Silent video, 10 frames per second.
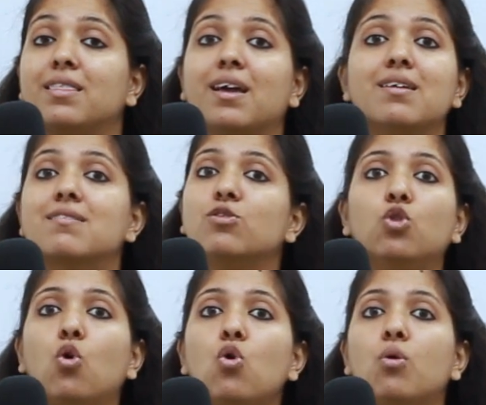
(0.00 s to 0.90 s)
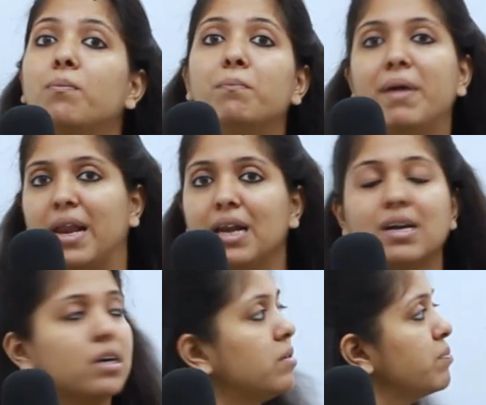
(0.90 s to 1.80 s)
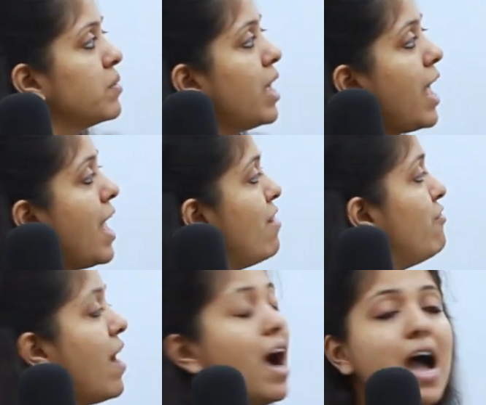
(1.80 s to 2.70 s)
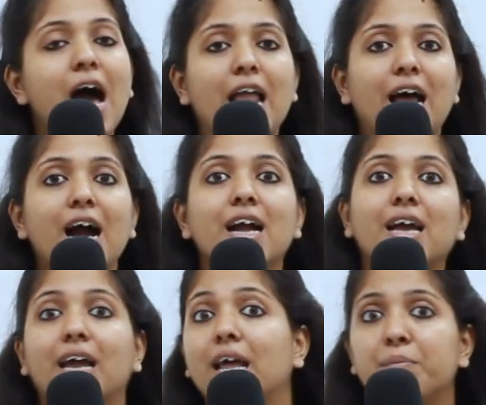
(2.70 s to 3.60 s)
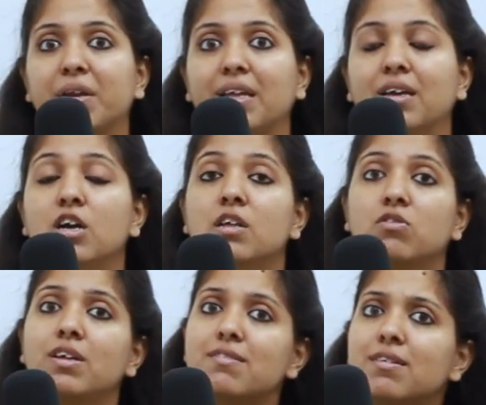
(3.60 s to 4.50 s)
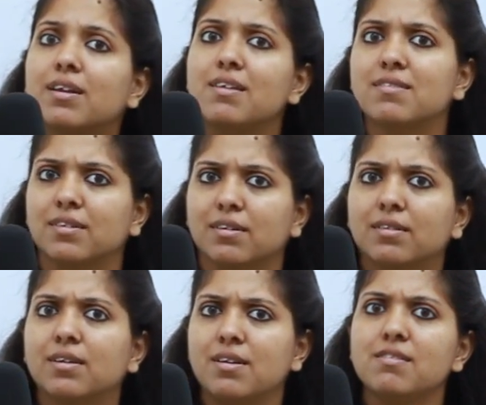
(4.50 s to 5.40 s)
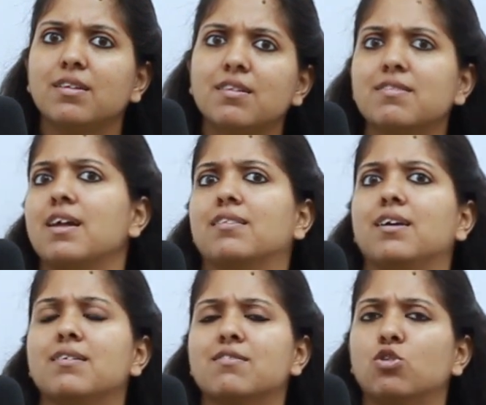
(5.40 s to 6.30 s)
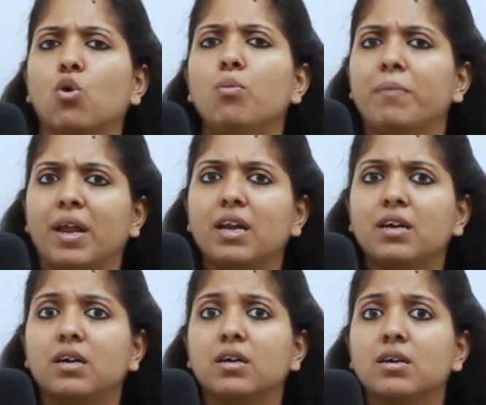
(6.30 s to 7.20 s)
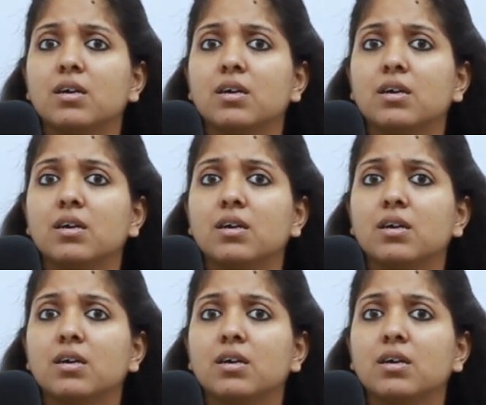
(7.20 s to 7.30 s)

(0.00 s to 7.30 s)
There is no milk. Elle va à la crèmerie. So there is a reason. The reason is that there is no milk.